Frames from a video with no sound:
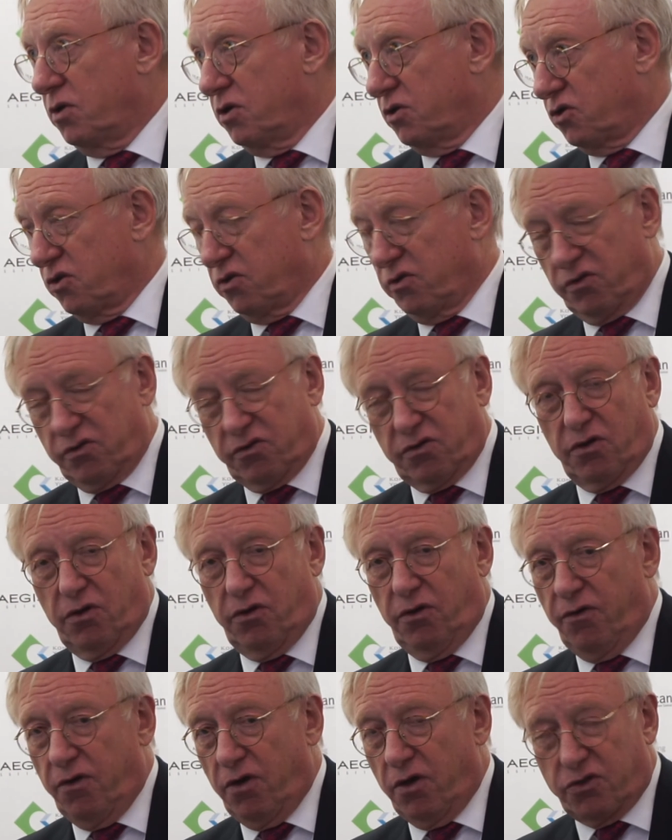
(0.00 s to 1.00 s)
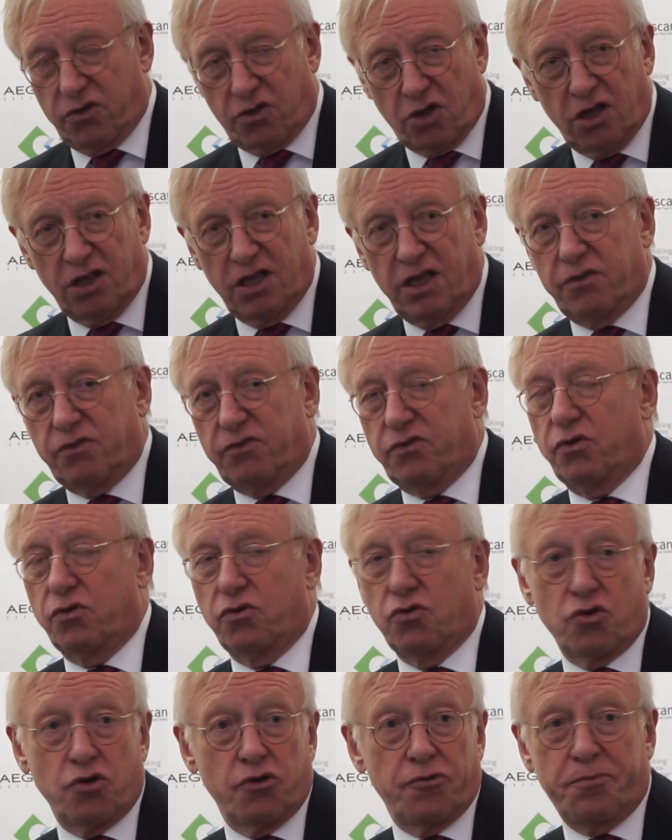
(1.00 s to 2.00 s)
which is a solid
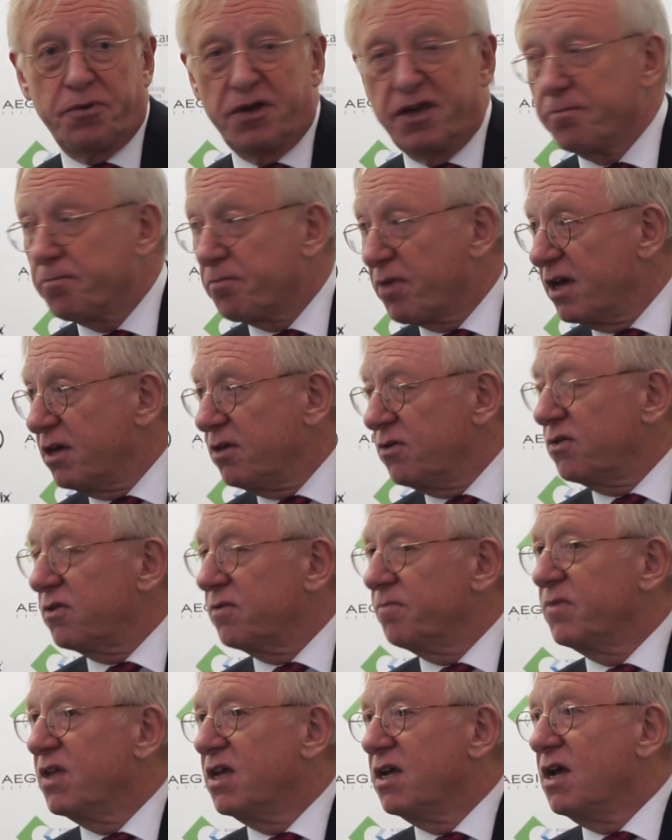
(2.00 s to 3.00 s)
European base.